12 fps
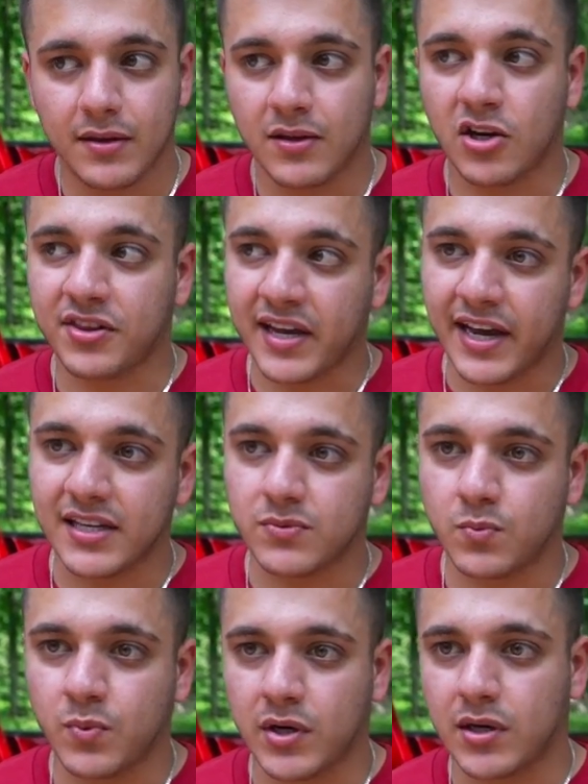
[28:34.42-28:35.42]
The good thing is
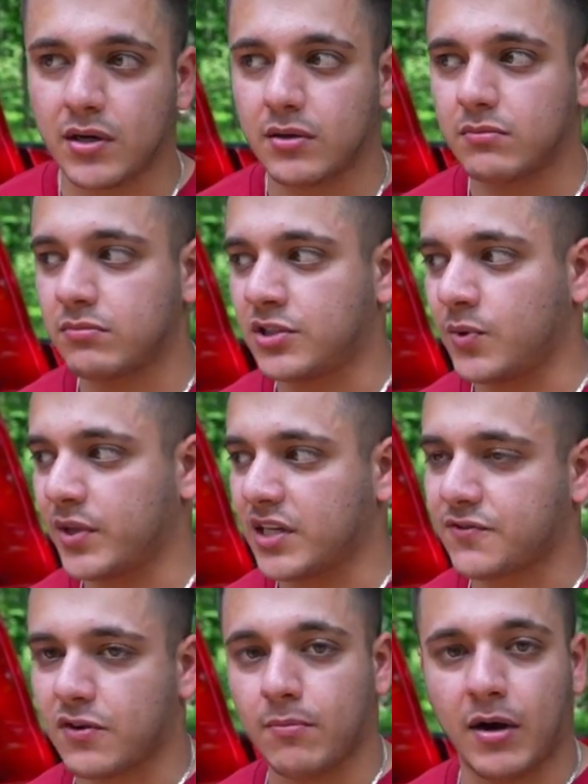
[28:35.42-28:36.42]
we're doing
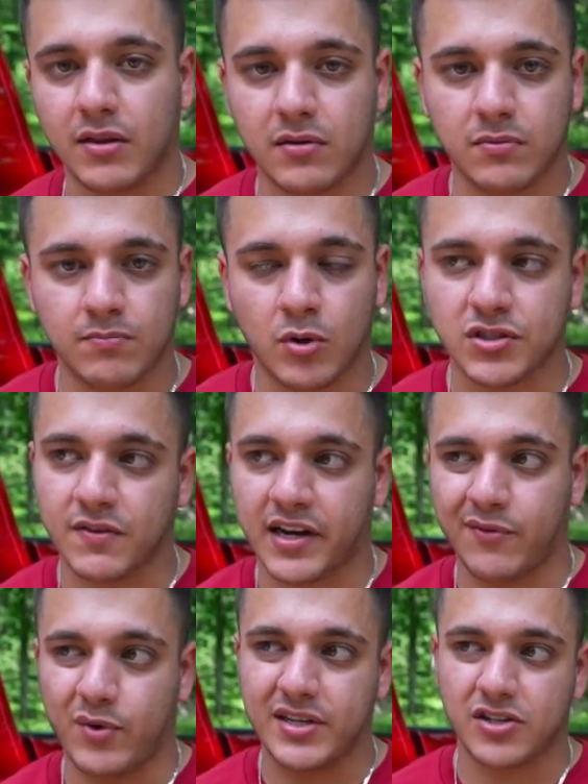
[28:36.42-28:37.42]
this for a month. Most of our
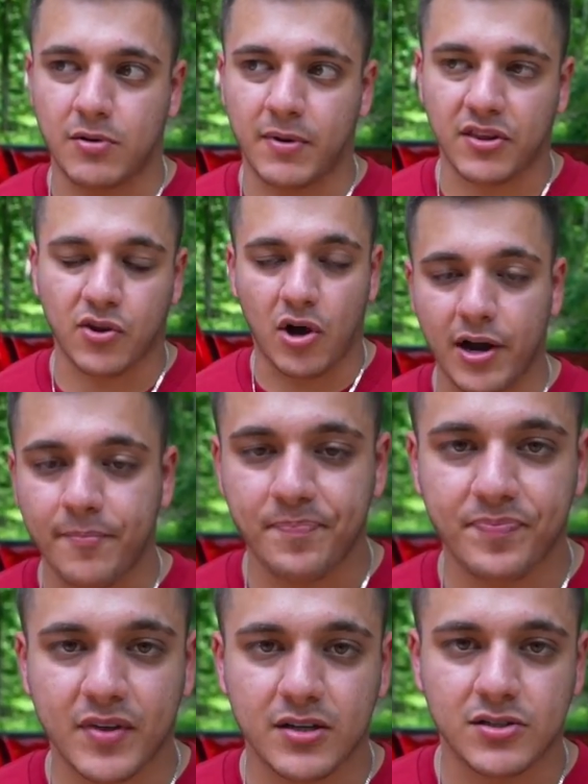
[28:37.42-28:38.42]
giveaways are a month long.
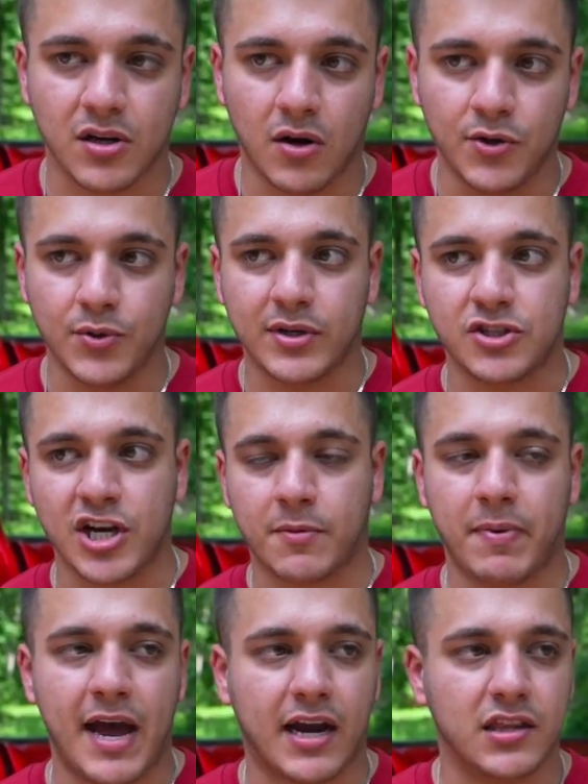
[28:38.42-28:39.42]
So you can check
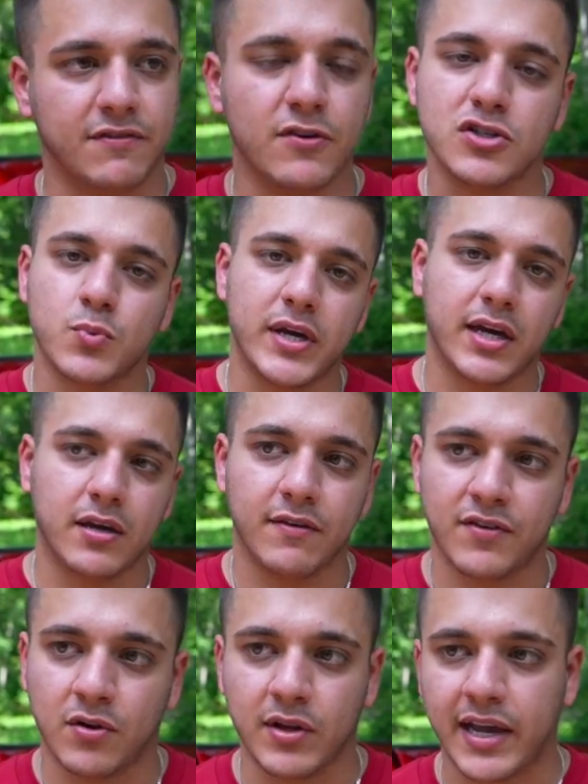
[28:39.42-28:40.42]
back in the first week.
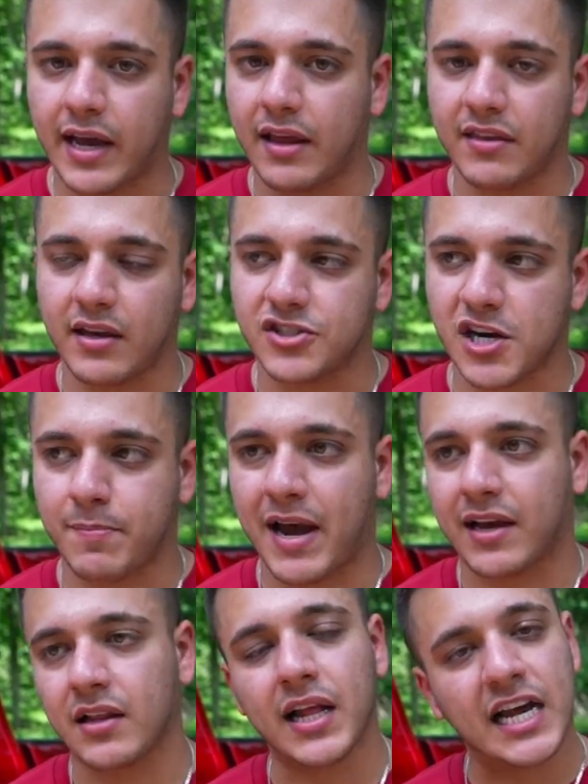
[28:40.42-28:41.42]
If you don't like anything, check
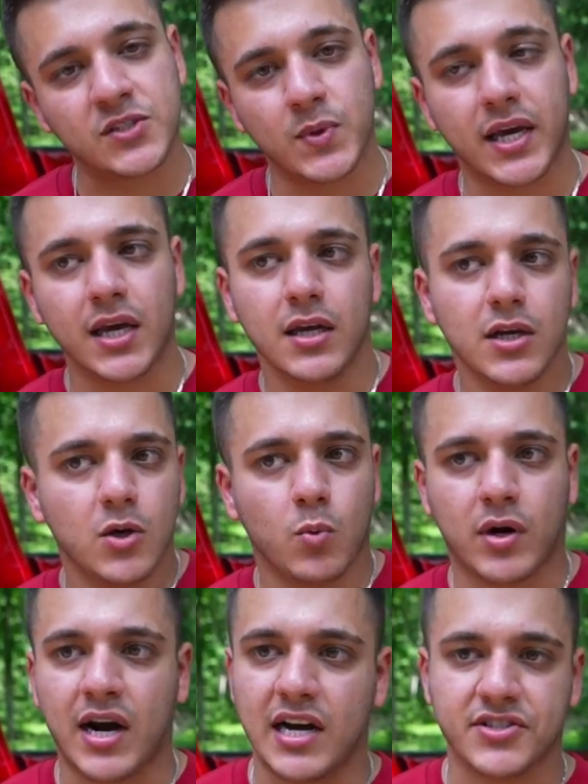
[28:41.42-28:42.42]
back in the last week.
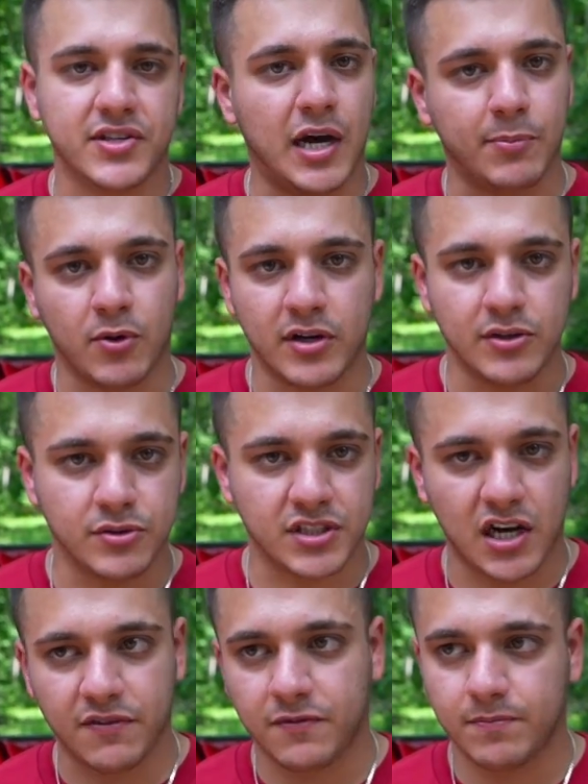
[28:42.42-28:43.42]
We're constantly uploading new
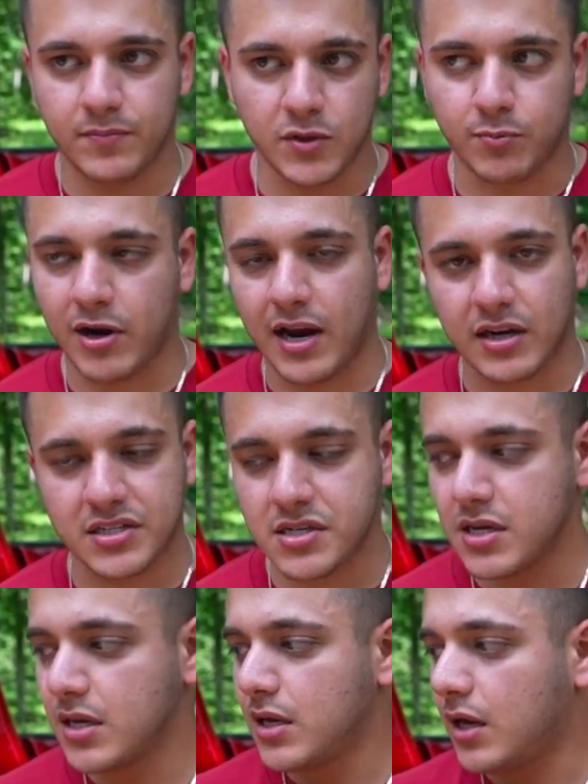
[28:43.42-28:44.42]
stuff, new
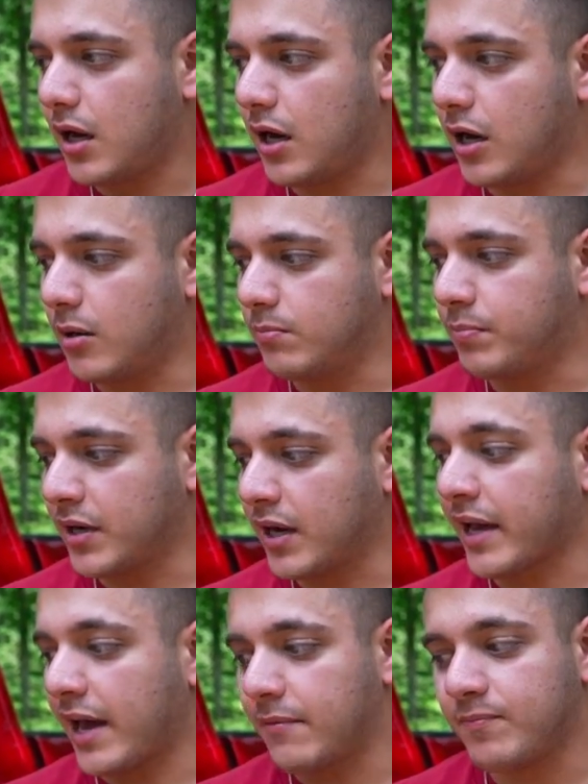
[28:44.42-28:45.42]
products. But
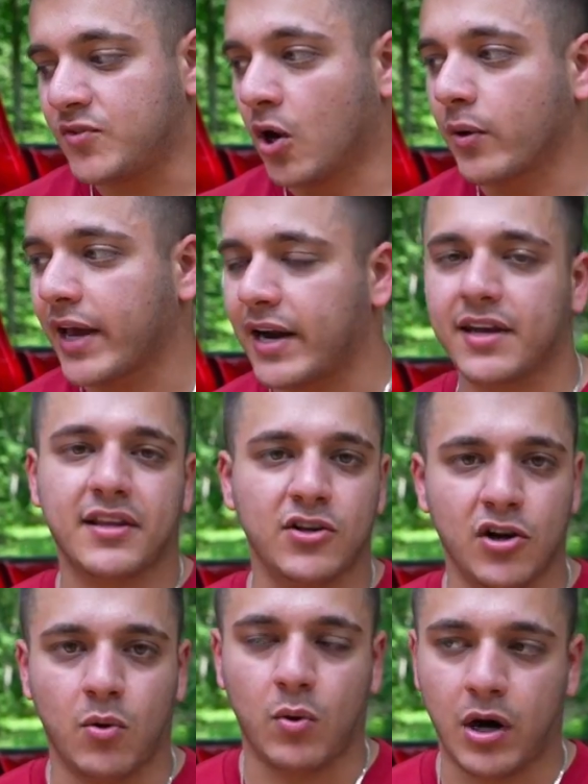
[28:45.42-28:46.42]
again, don't get anything
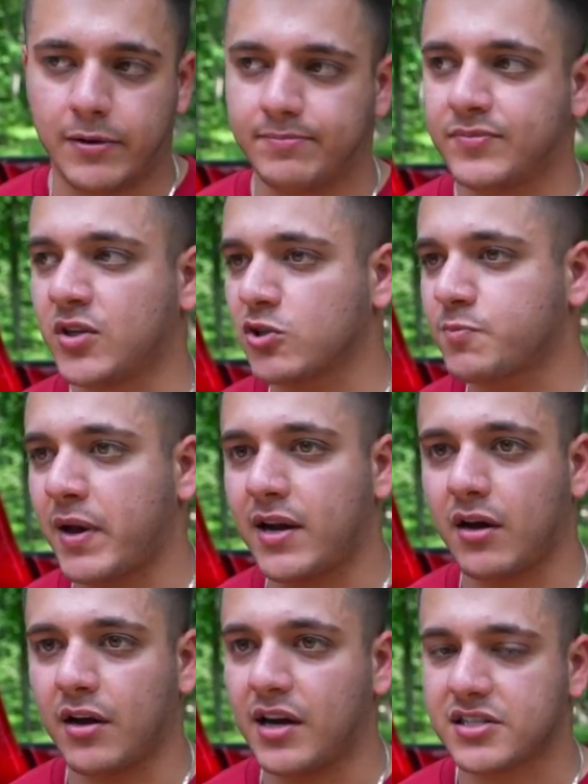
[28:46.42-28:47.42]
you don't want. Don't
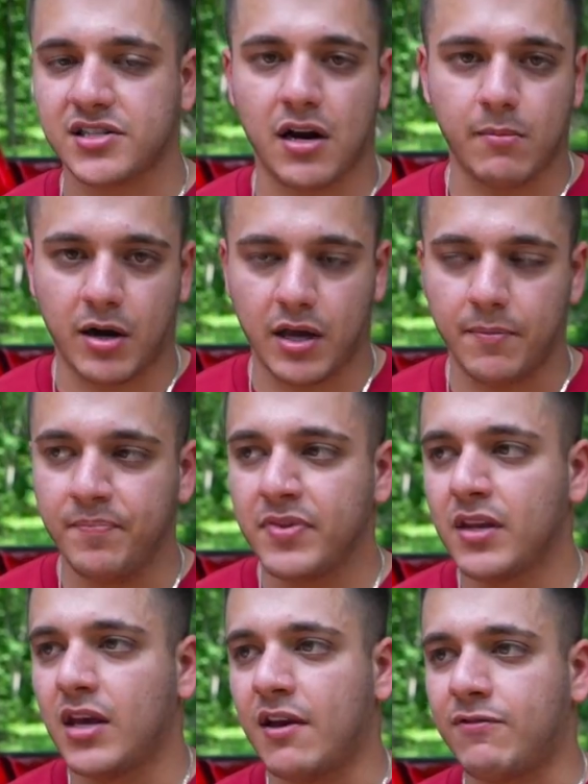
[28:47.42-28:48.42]
spend unnecessary money.
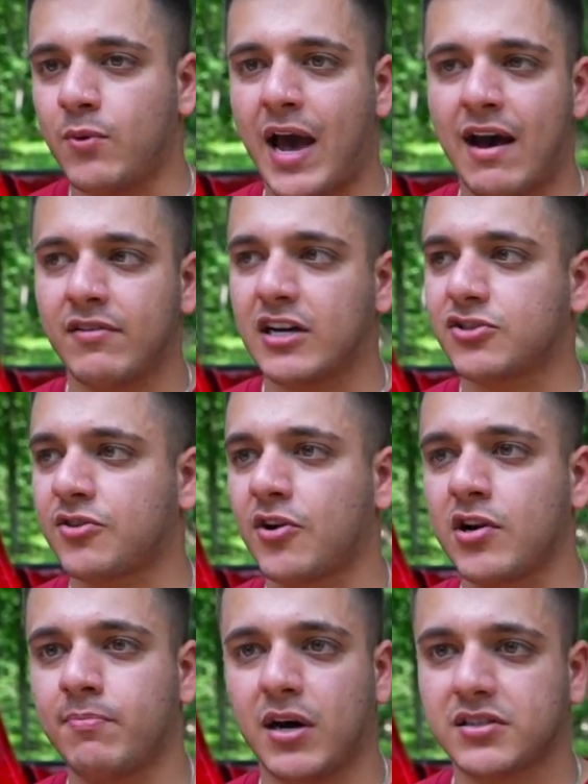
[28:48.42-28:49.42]
If you have an extra
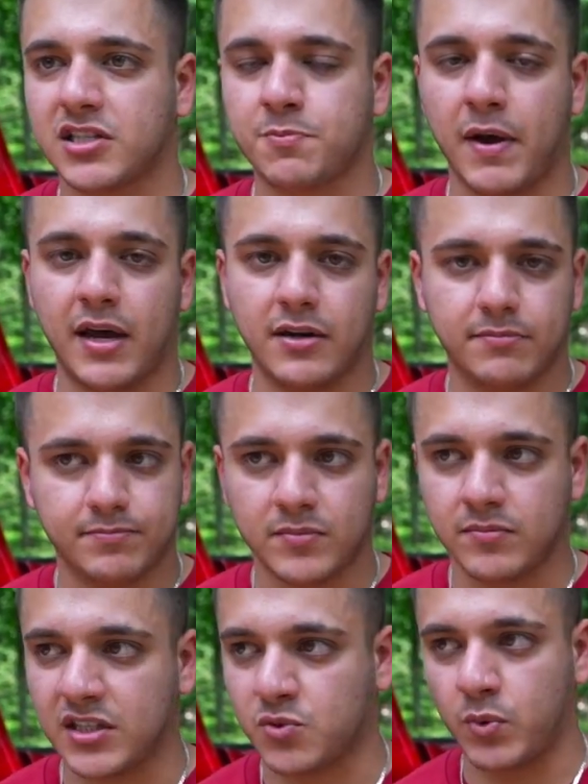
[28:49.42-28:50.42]
30 bucks to spend
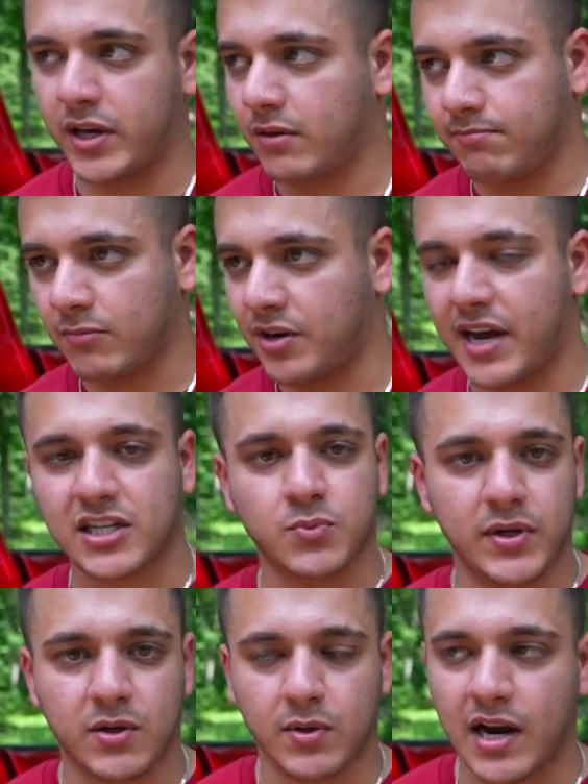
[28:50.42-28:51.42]
this week or next
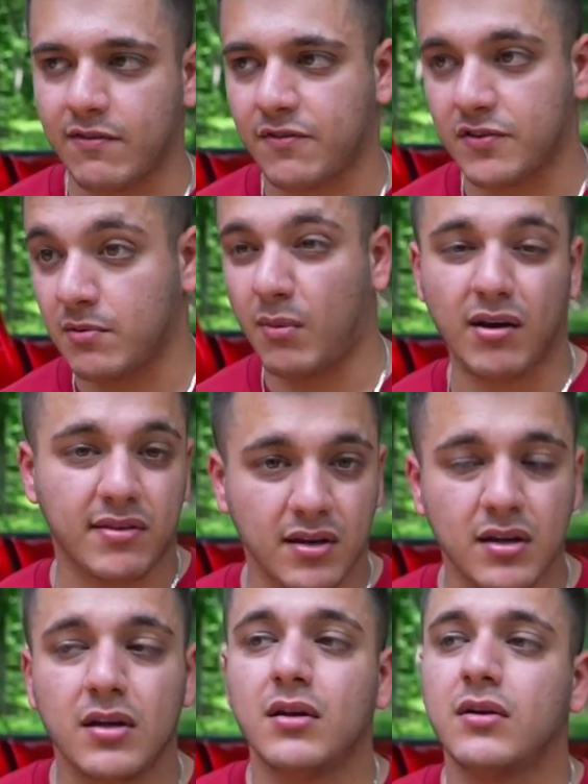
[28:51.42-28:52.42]
week, whatever, for the
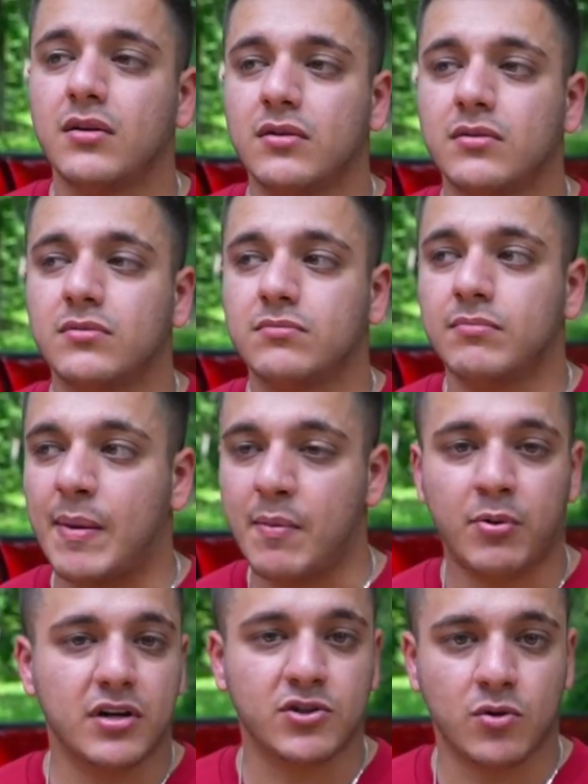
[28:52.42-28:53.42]
month, maybe
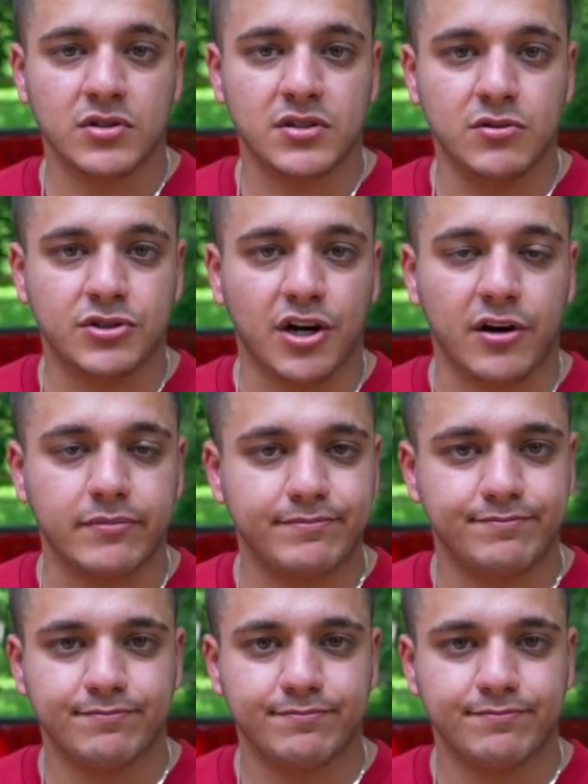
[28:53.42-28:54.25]
put it towards a new shirt